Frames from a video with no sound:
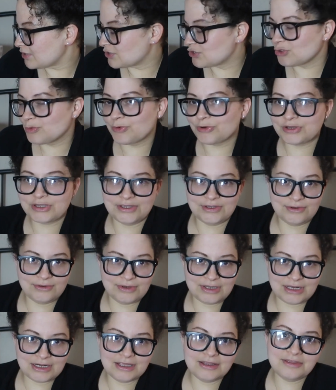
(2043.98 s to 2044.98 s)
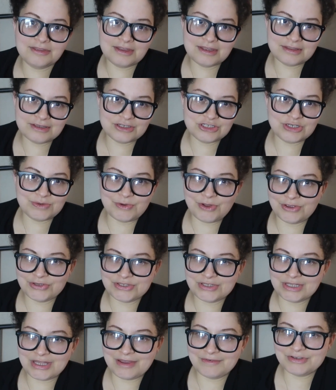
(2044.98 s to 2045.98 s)
super cute, and I think that she will
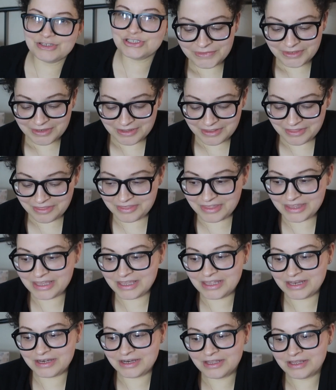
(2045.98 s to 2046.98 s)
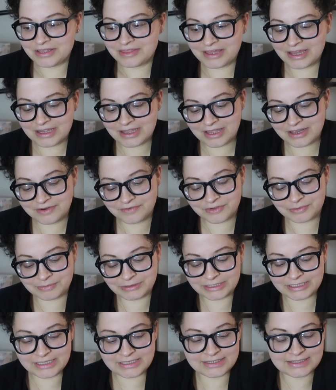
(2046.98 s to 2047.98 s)
also love it. Then that kind of
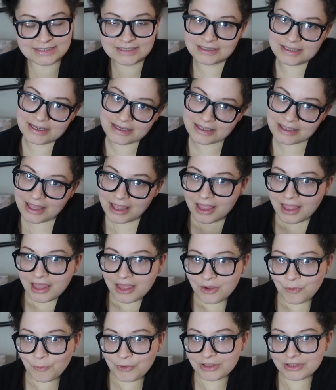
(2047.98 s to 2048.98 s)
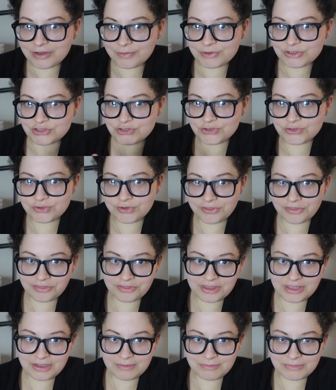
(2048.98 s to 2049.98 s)
completes like Wellie Wisher
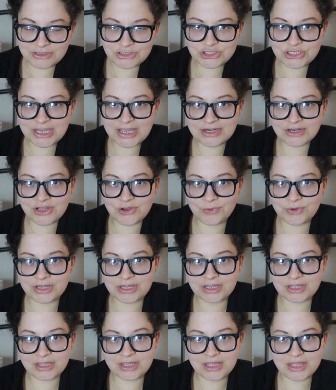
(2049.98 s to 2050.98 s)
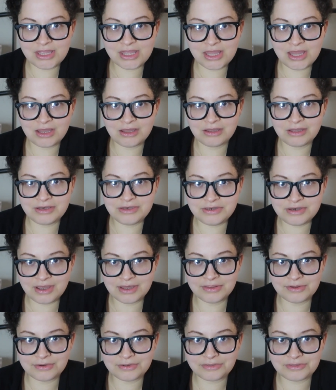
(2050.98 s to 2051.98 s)
theme that she had going.
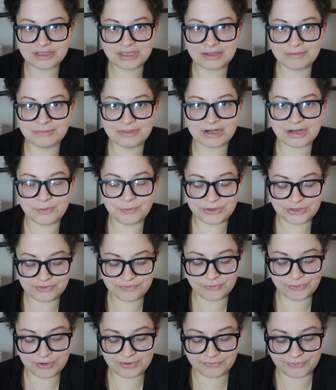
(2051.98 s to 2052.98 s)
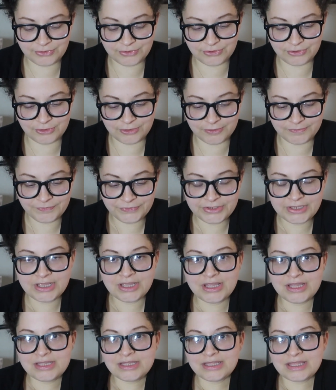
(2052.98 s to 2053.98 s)
Another theme that I went for her
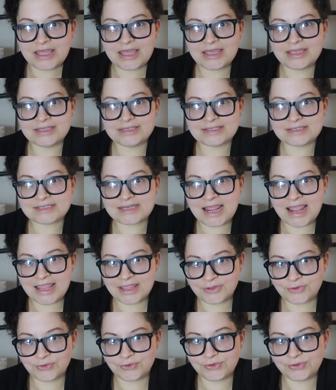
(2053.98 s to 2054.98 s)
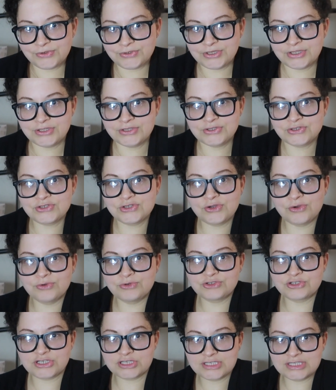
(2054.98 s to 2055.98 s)
is Tangled. So
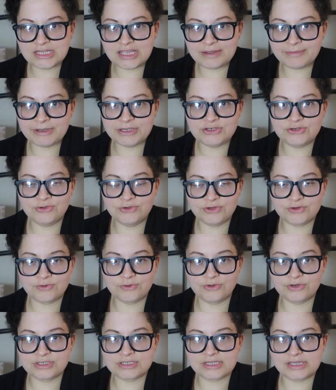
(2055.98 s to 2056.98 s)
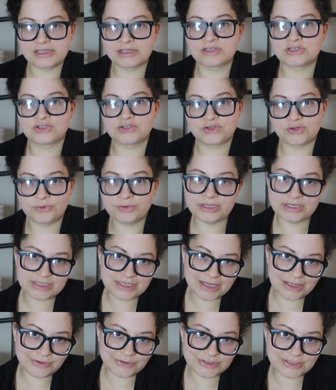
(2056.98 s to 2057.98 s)
just like my 2-year-old is like so
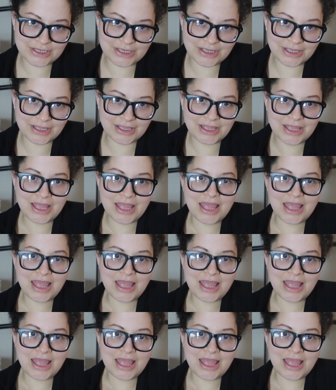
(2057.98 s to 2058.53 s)
into Elsa